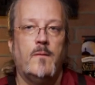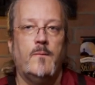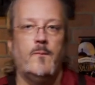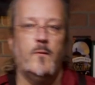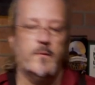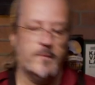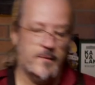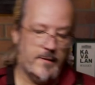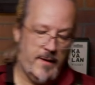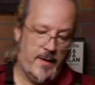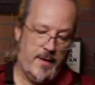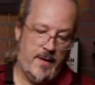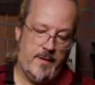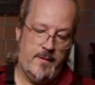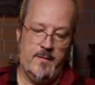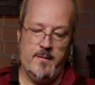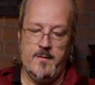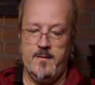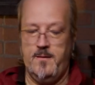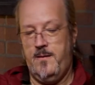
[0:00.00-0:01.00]
Once
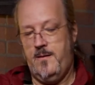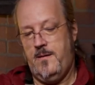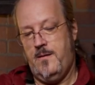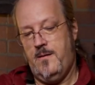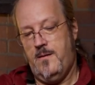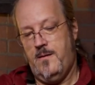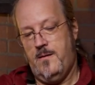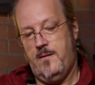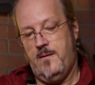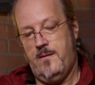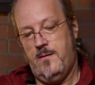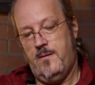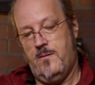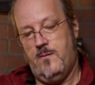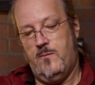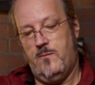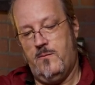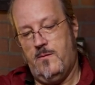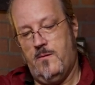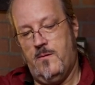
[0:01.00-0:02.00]
again,
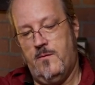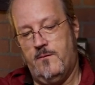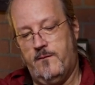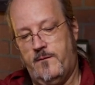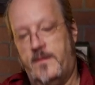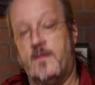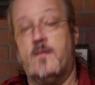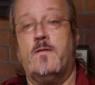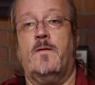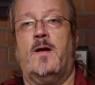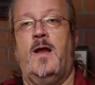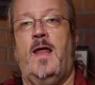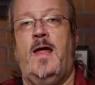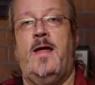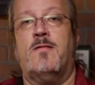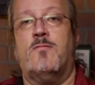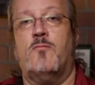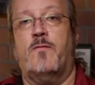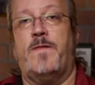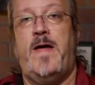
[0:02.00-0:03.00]
rinse the
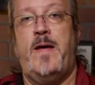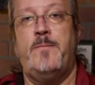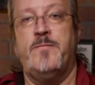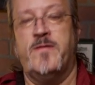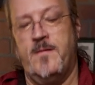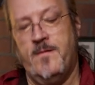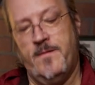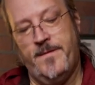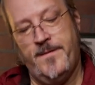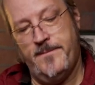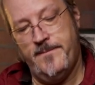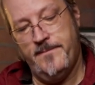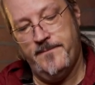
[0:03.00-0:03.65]
glass with absinthe.